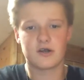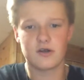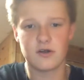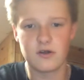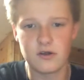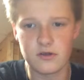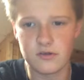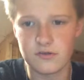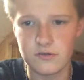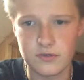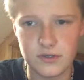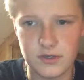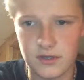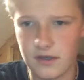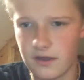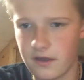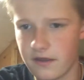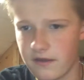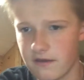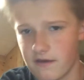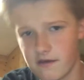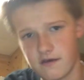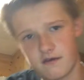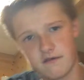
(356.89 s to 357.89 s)

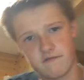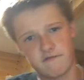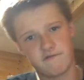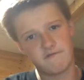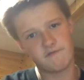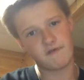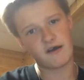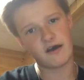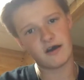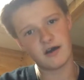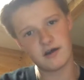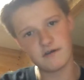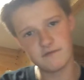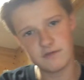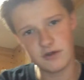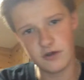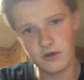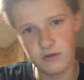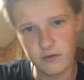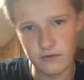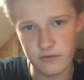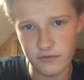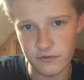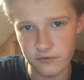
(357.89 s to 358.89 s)
currently
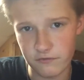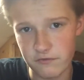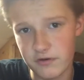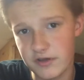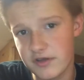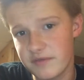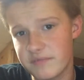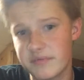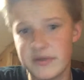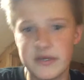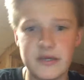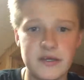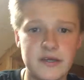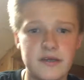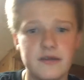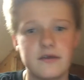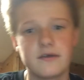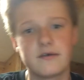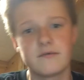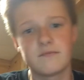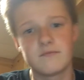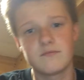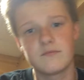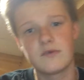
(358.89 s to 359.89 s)
5:03
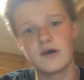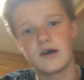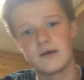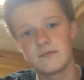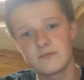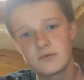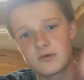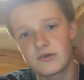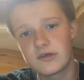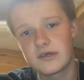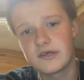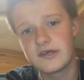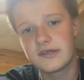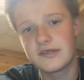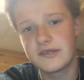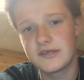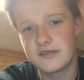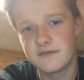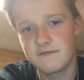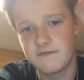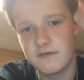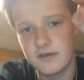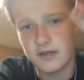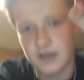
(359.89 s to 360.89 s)
p.m. I'm gonna get
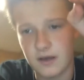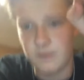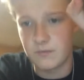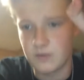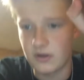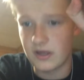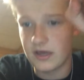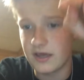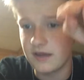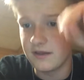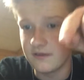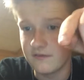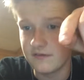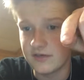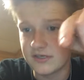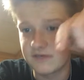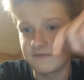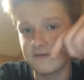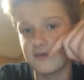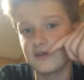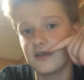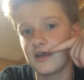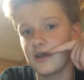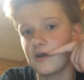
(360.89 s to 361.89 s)
this. Vi- I'm gonna edit
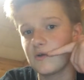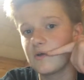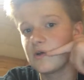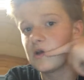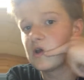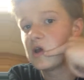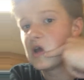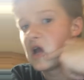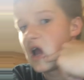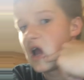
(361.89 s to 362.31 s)
this video